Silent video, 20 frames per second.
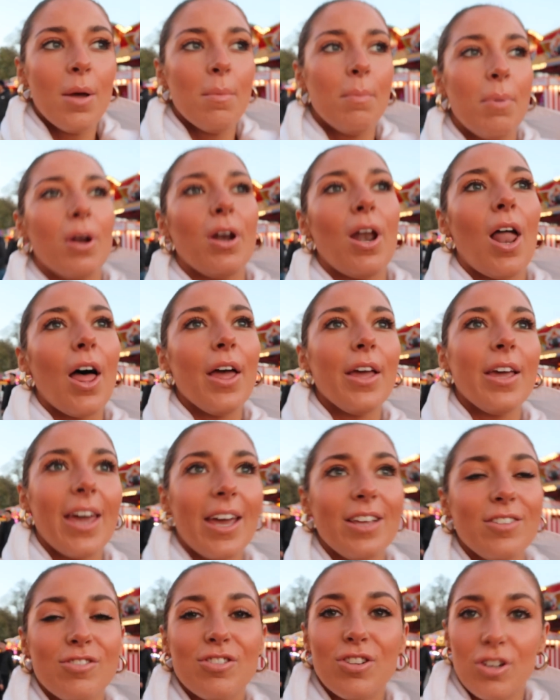but like
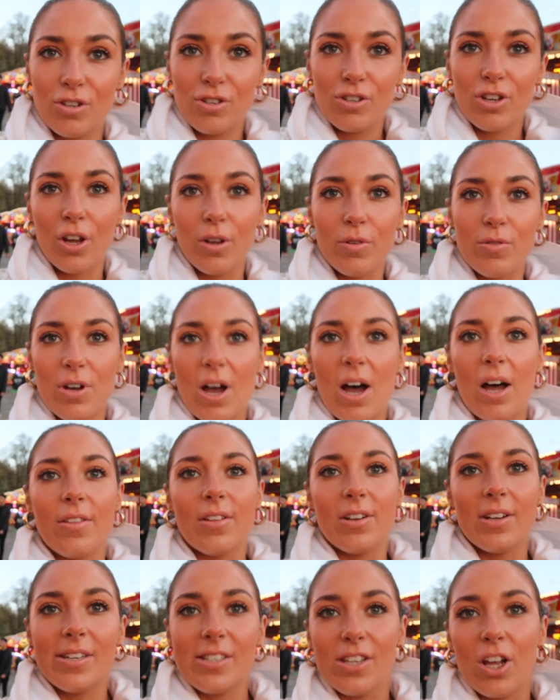it's not so dark
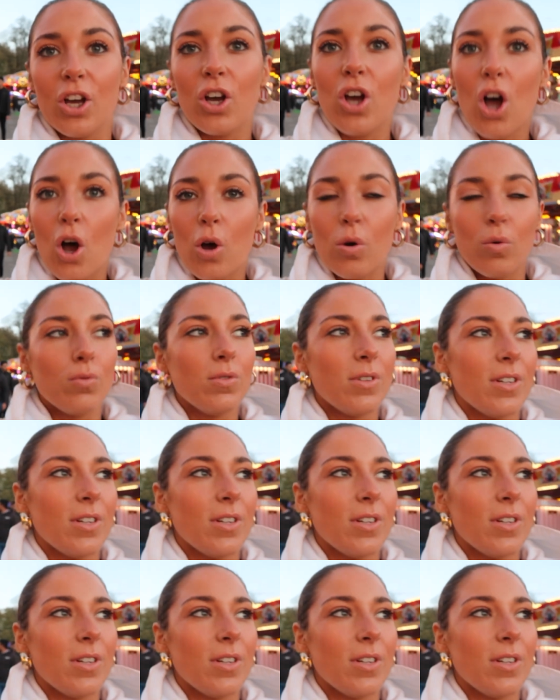that it's like cold.